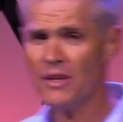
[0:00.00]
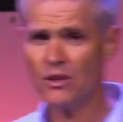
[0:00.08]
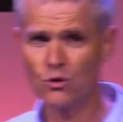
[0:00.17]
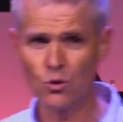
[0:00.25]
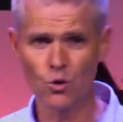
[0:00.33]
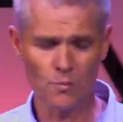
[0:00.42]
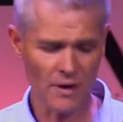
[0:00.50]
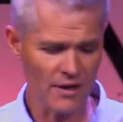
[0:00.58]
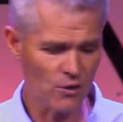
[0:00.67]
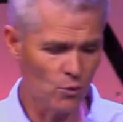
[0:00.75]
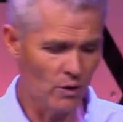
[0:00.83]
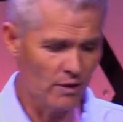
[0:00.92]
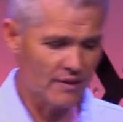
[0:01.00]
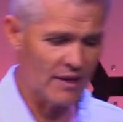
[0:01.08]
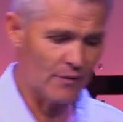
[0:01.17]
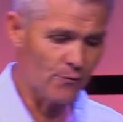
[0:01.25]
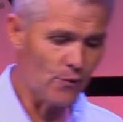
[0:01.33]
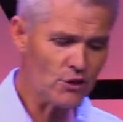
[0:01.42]
being taught by the world
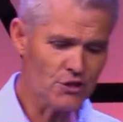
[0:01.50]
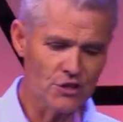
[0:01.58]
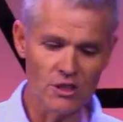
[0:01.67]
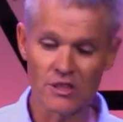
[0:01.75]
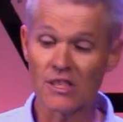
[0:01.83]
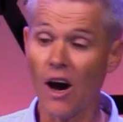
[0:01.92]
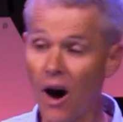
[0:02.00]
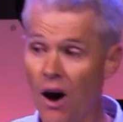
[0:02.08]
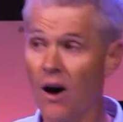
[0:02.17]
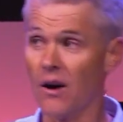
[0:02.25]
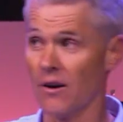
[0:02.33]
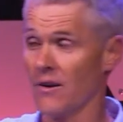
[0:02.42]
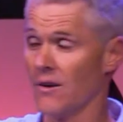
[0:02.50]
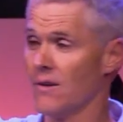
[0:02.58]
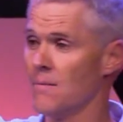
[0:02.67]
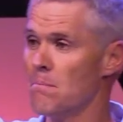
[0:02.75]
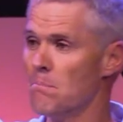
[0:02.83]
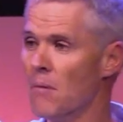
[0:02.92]
that fossils are
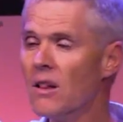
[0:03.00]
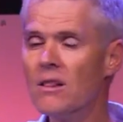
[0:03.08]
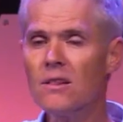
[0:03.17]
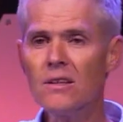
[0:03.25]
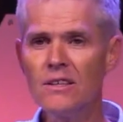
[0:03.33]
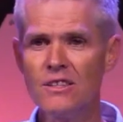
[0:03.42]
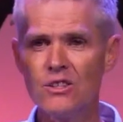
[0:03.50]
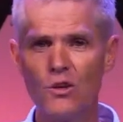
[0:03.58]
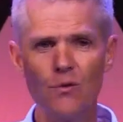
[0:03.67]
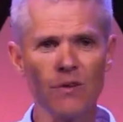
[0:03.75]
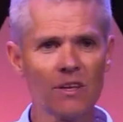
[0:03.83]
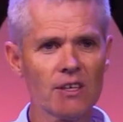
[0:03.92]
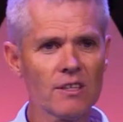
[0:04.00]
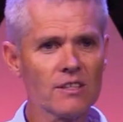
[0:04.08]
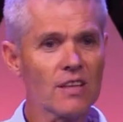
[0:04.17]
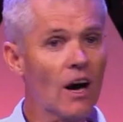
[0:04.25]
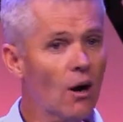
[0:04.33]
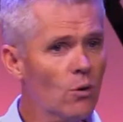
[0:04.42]
millions of
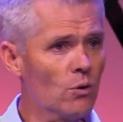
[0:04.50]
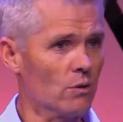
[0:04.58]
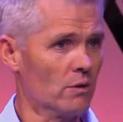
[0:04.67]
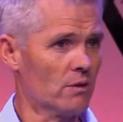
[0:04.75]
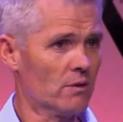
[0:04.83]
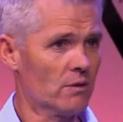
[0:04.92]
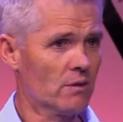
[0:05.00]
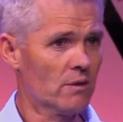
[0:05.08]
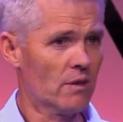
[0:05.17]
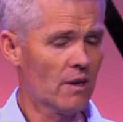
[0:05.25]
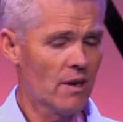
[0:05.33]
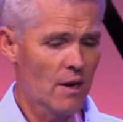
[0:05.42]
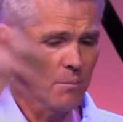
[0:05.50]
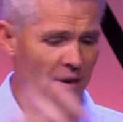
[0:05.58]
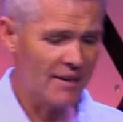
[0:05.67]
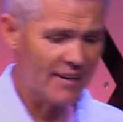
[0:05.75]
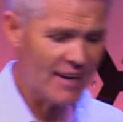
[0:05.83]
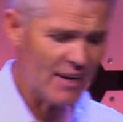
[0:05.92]
years old.
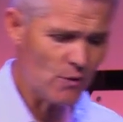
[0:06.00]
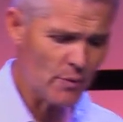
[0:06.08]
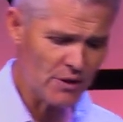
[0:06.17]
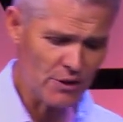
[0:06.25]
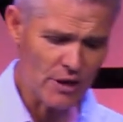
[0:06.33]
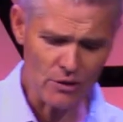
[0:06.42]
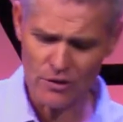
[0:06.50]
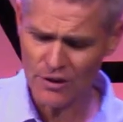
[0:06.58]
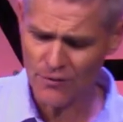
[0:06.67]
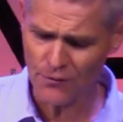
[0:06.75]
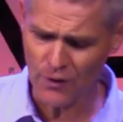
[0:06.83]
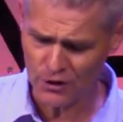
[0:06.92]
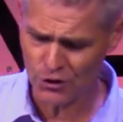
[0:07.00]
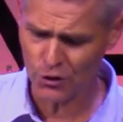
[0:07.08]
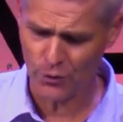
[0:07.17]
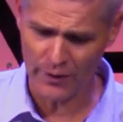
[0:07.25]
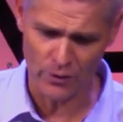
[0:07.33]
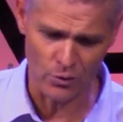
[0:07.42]
But again, when you go to the
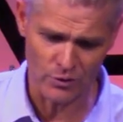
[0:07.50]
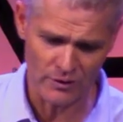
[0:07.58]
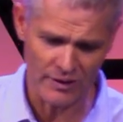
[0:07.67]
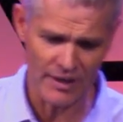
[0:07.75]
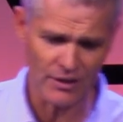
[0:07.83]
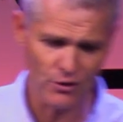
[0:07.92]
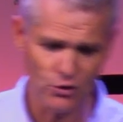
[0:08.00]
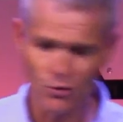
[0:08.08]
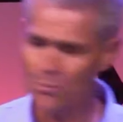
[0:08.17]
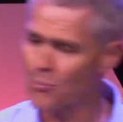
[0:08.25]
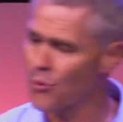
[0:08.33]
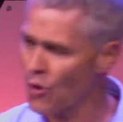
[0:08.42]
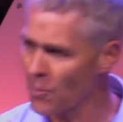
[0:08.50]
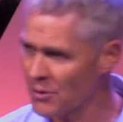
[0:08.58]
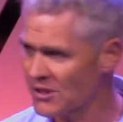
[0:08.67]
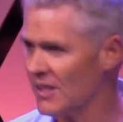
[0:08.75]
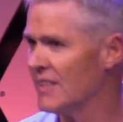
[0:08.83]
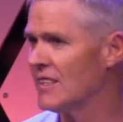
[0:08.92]
fossil record and you do
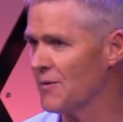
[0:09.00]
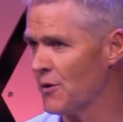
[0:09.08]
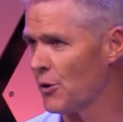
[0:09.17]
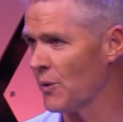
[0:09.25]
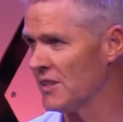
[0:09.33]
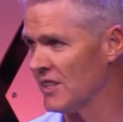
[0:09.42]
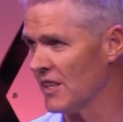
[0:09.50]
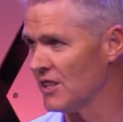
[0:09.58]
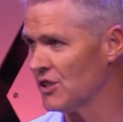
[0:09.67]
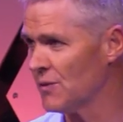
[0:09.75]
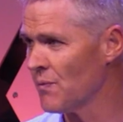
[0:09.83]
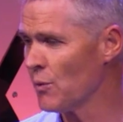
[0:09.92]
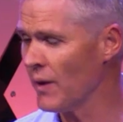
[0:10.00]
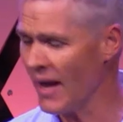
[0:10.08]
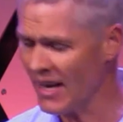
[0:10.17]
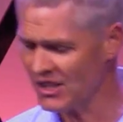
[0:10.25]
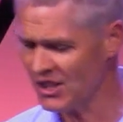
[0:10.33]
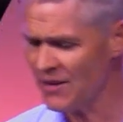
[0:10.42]
proper scientific research, we
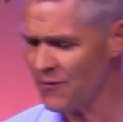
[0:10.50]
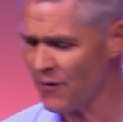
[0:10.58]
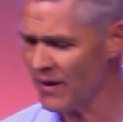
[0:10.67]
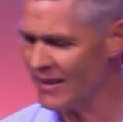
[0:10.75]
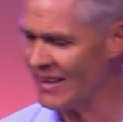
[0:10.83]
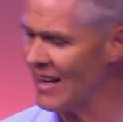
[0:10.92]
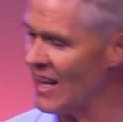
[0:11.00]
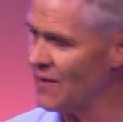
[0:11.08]
actually find